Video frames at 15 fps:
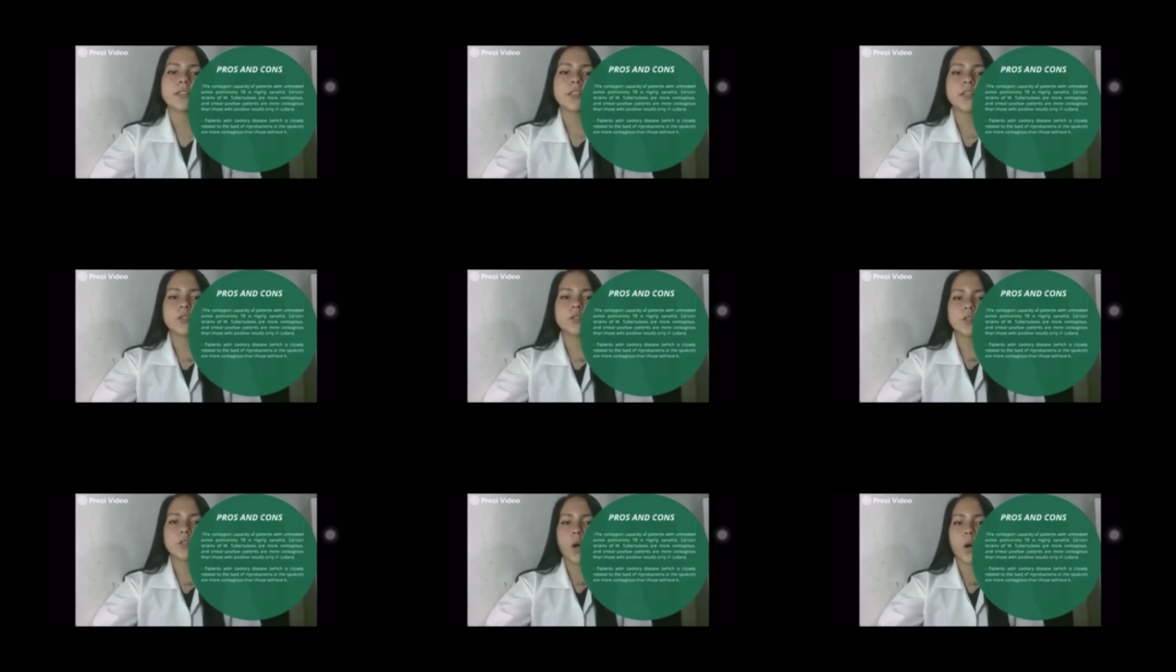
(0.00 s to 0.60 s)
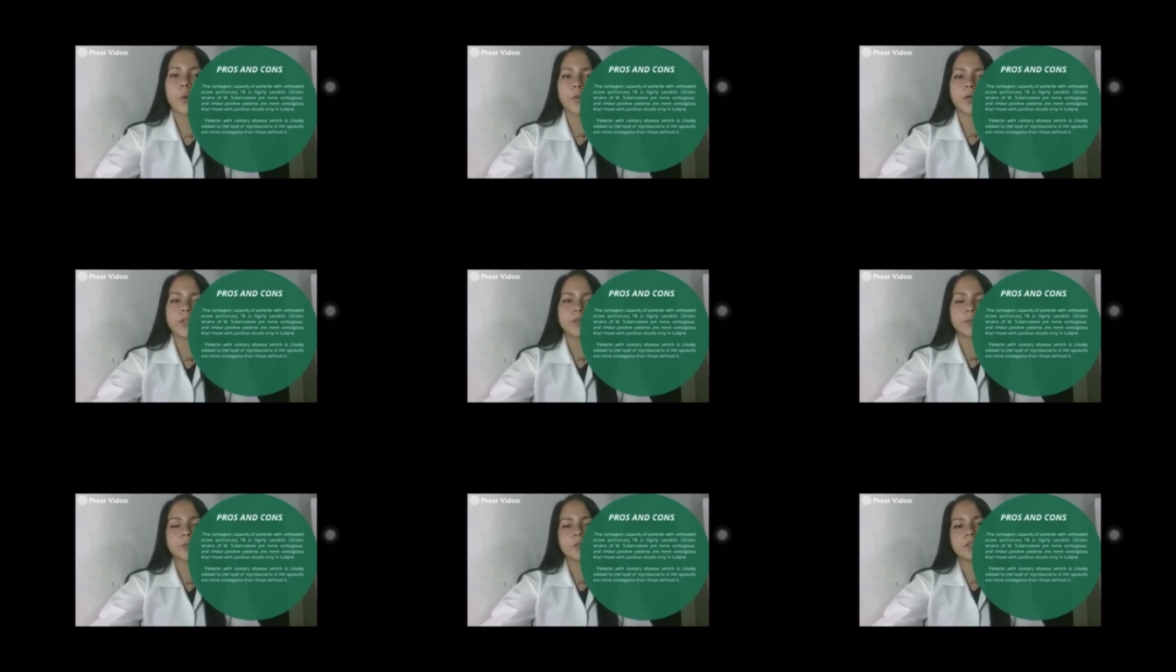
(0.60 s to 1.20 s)
Those
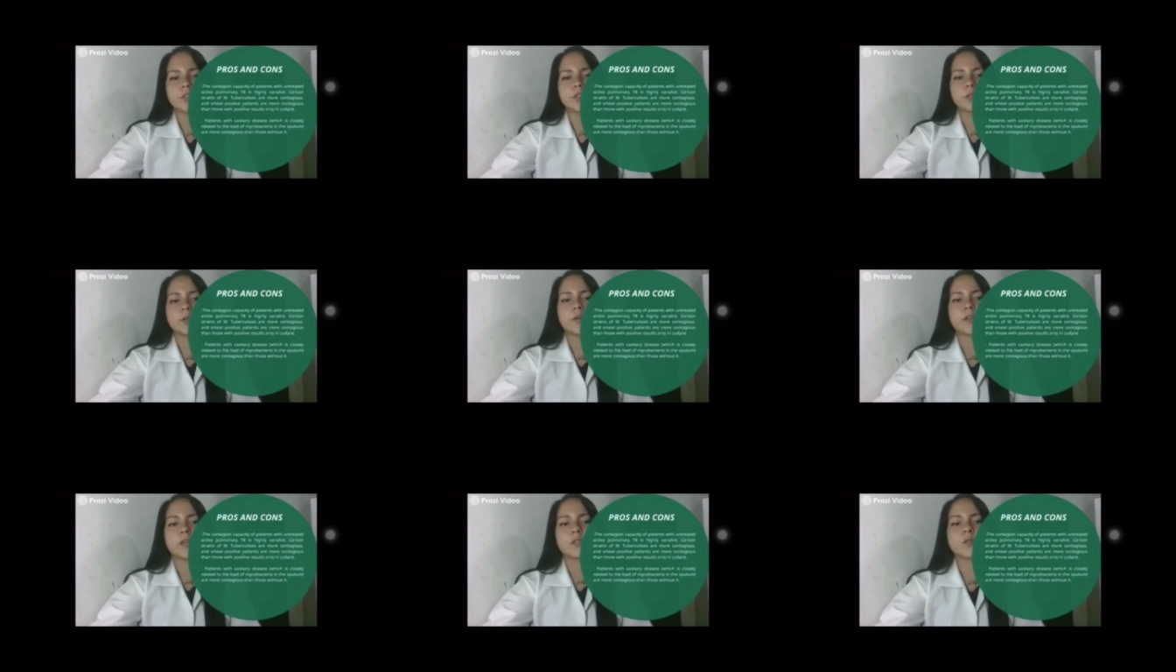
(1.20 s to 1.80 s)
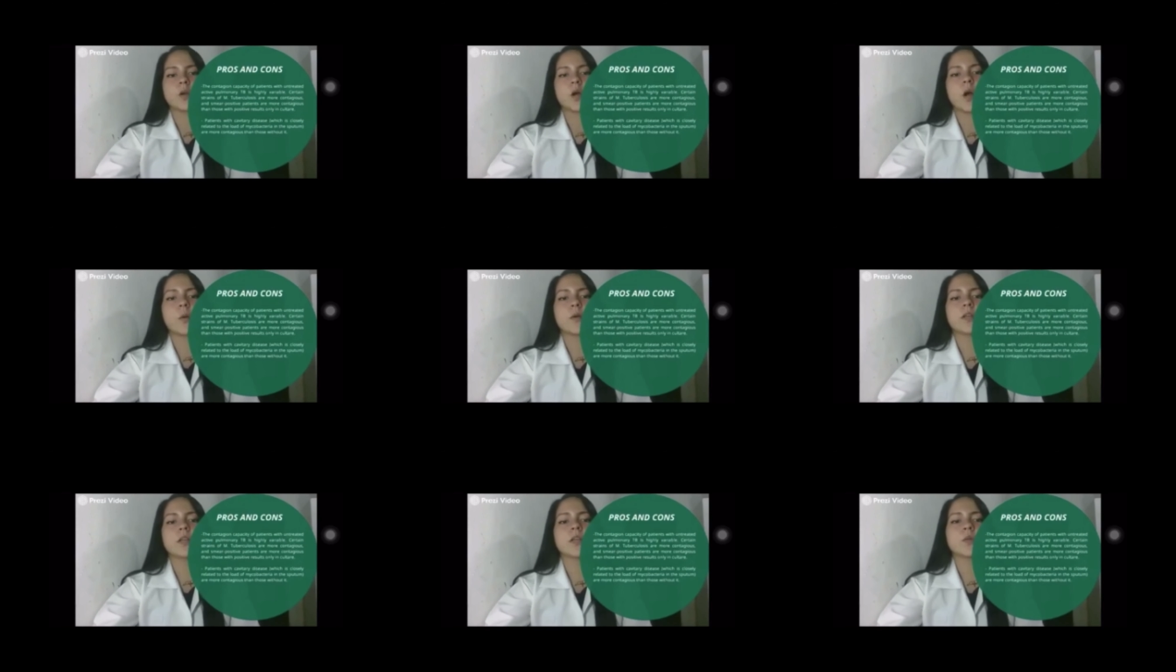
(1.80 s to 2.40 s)
with positive risk
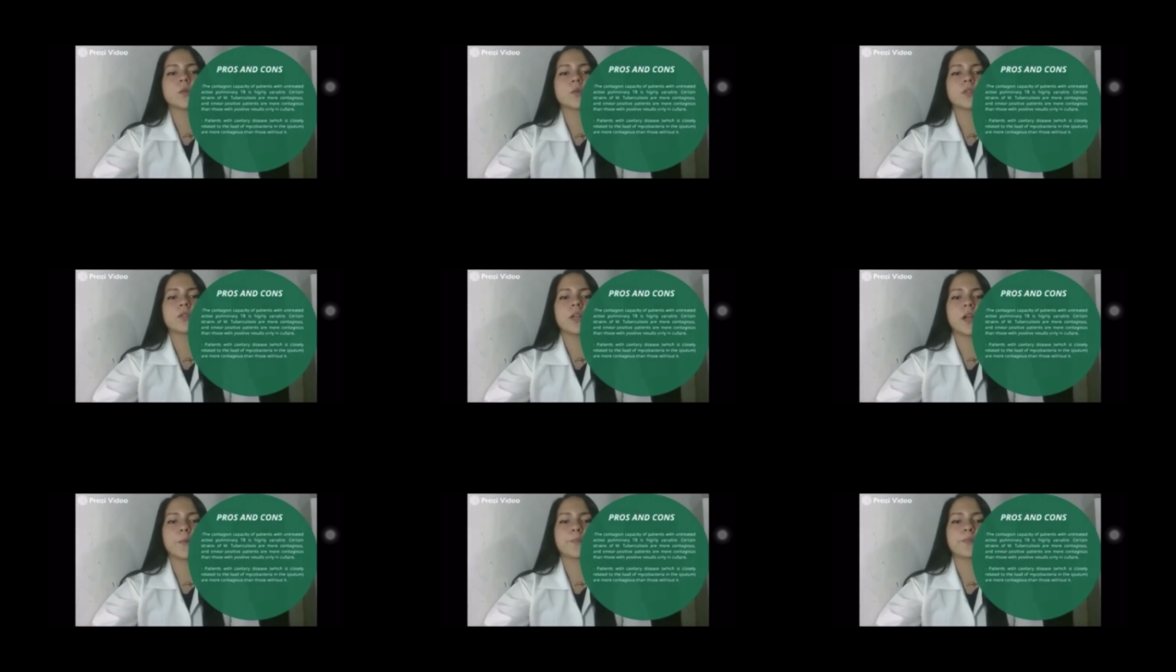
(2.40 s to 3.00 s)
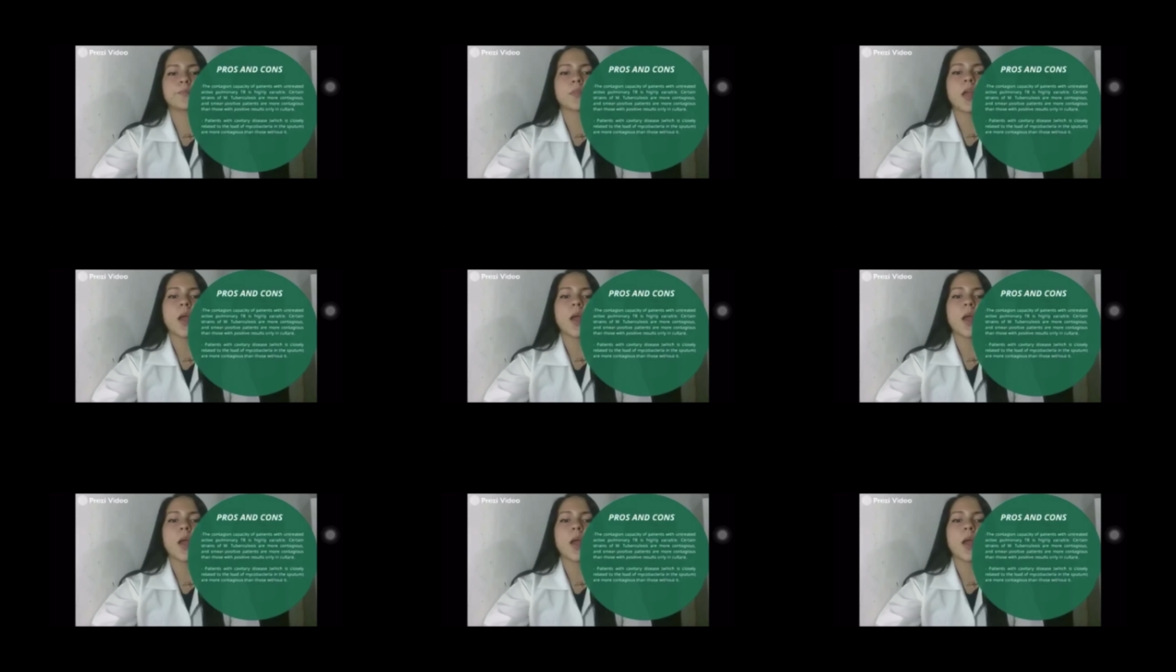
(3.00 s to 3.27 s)
only include